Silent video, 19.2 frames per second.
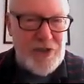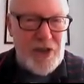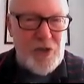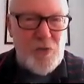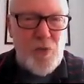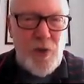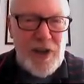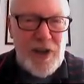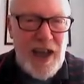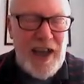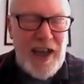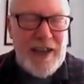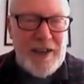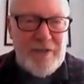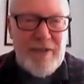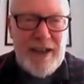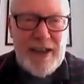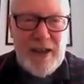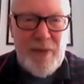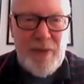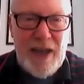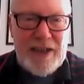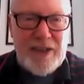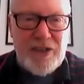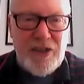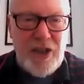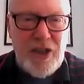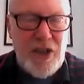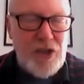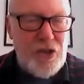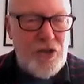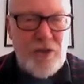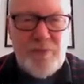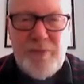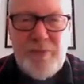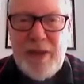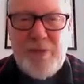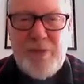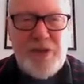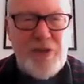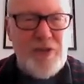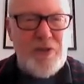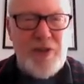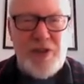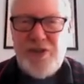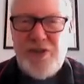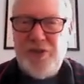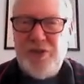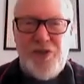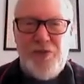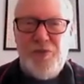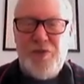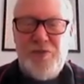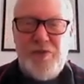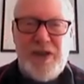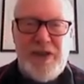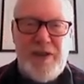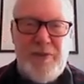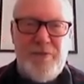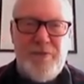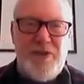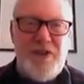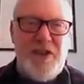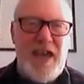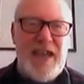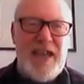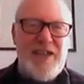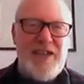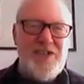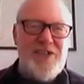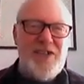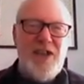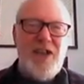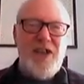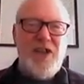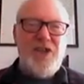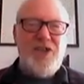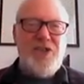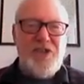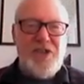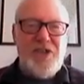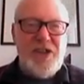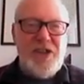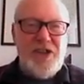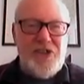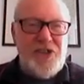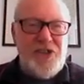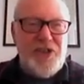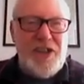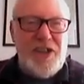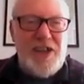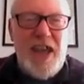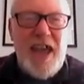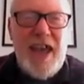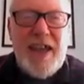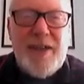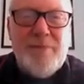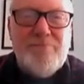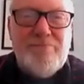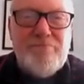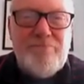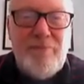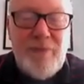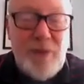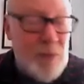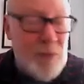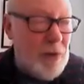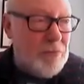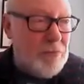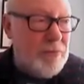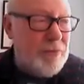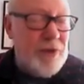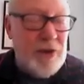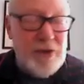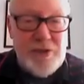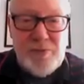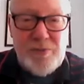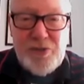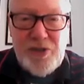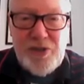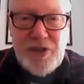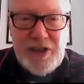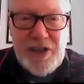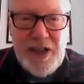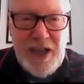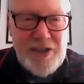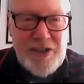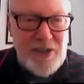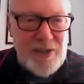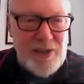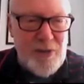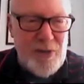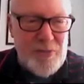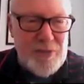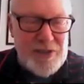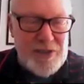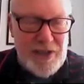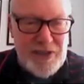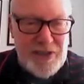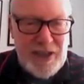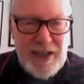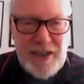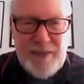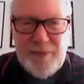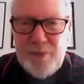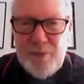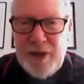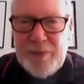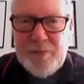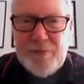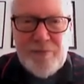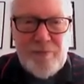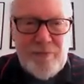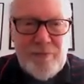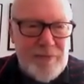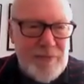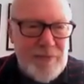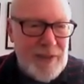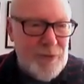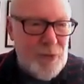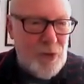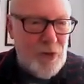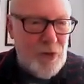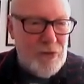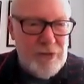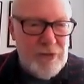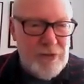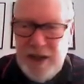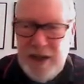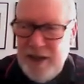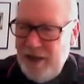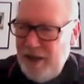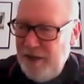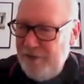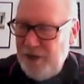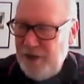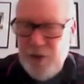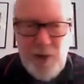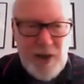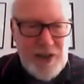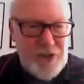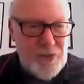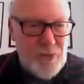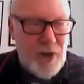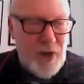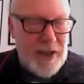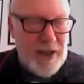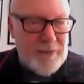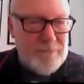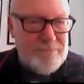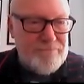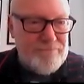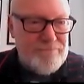And it's one I highly recommend. You could maybe do this on 2 or 3 different days. You just need a sunny day. Well, we've got some sunny days at the moment, I think, haven't we? For quite a while.